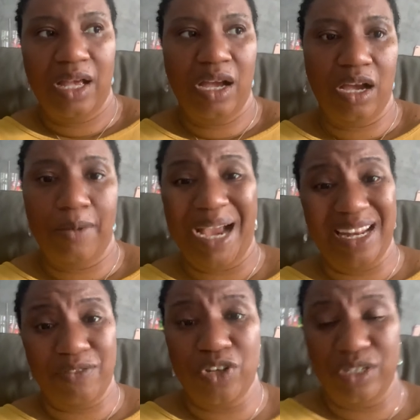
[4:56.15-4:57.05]
And
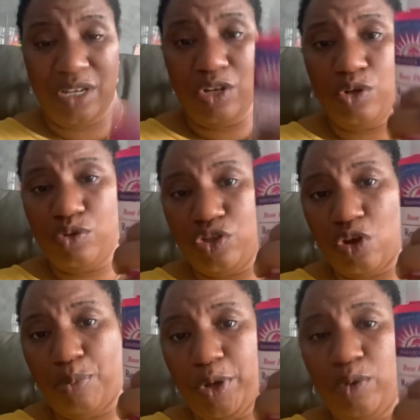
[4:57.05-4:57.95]
I've continued to
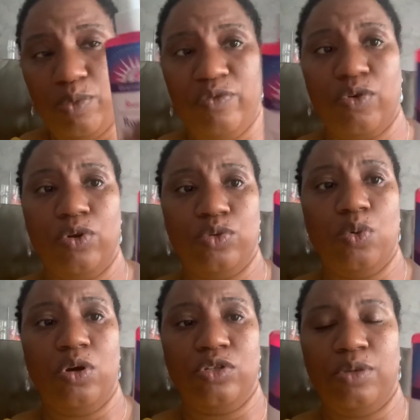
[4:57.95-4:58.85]
top it up with rose
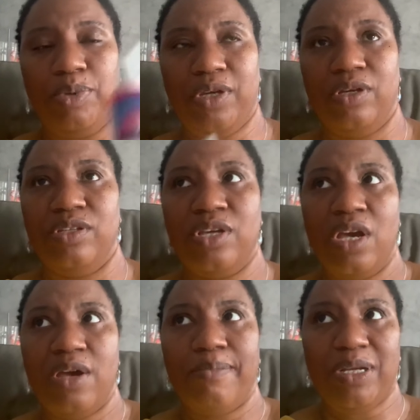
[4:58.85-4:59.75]
water because
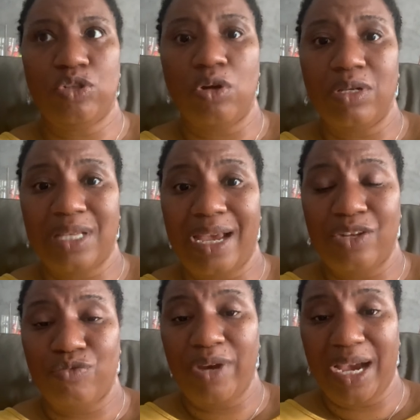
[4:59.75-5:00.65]
my daughter's
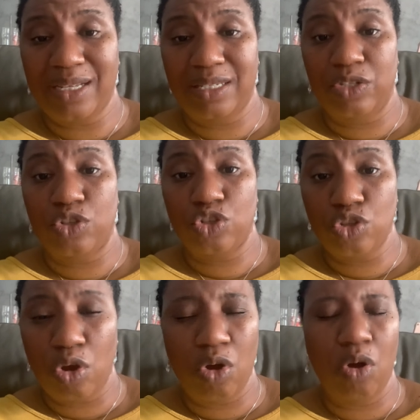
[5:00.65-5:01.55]
hair's reacted
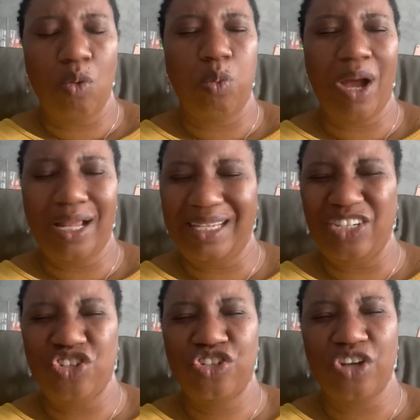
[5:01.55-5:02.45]
so well.
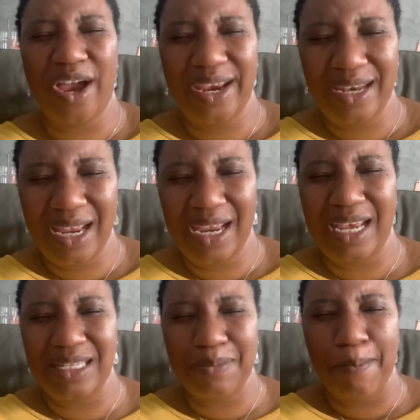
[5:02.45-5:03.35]
It's shining,
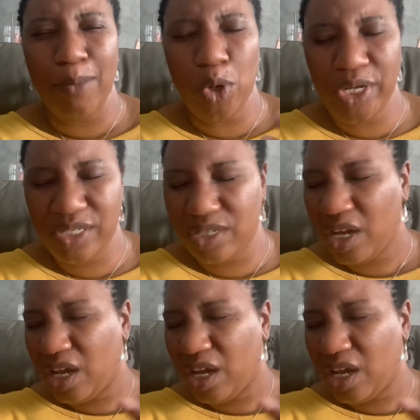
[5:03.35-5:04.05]
it's moist.